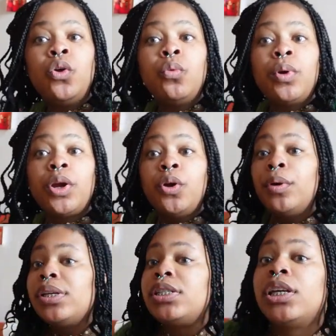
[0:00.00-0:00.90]
we're
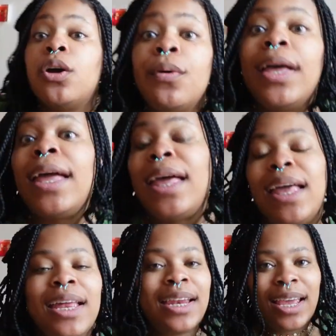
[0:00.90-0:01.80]
going to go
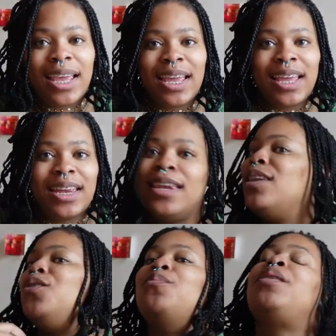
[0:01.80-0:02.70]
ahead
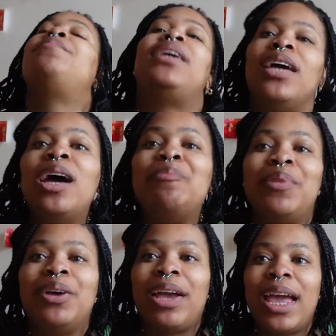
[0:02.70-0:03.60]
and do my makeup,
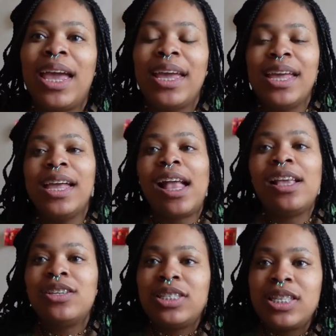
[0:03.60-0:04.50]
okay?
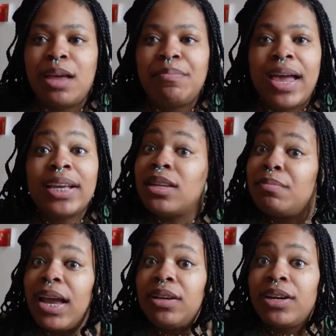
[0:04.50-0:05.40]
And you see that bag in the
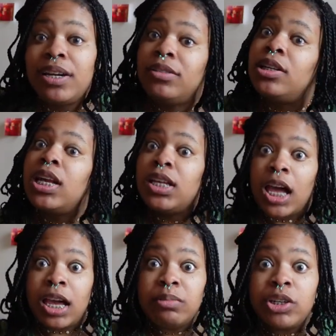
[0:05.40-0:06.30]
background?
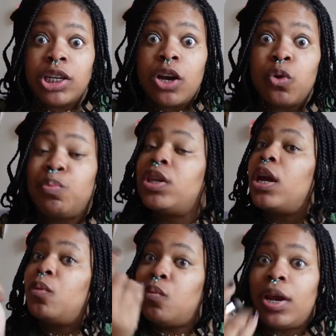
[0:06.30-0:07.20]
I'm going to open
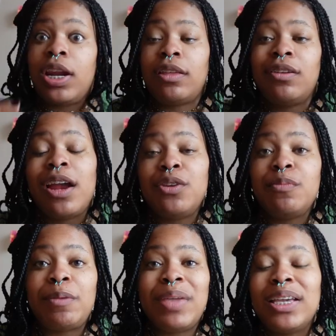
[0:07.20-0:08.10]
that right after I do
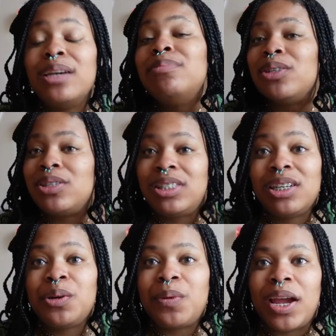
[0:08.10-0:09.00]
my makeup, so
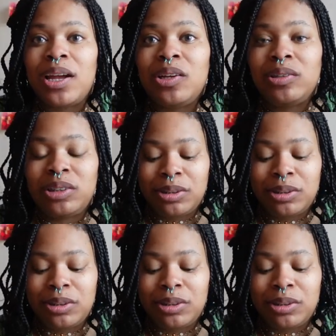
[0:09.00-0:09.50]
stick around.